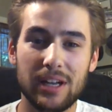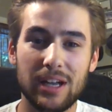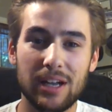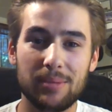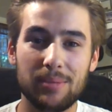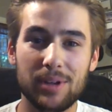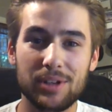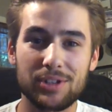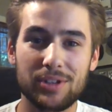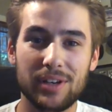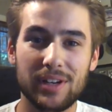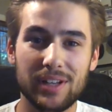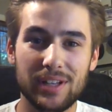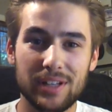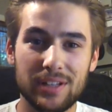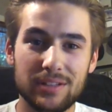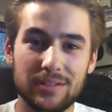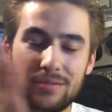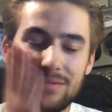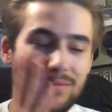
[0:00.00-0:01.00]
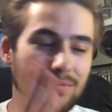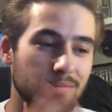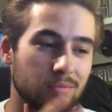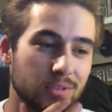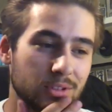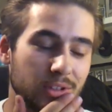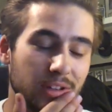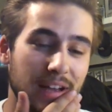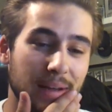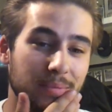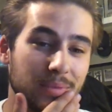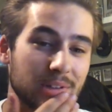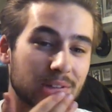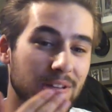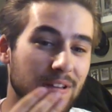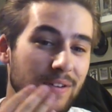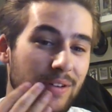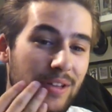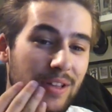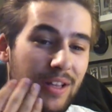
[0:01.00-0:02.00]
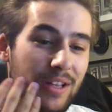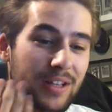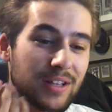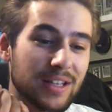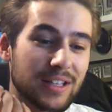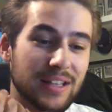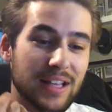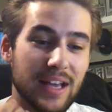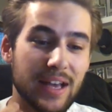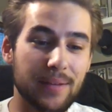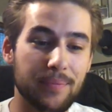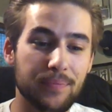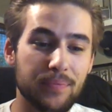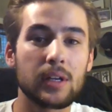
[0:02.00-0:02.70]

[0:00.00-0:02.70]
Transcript: I'm not trying to get slapped and everything like that.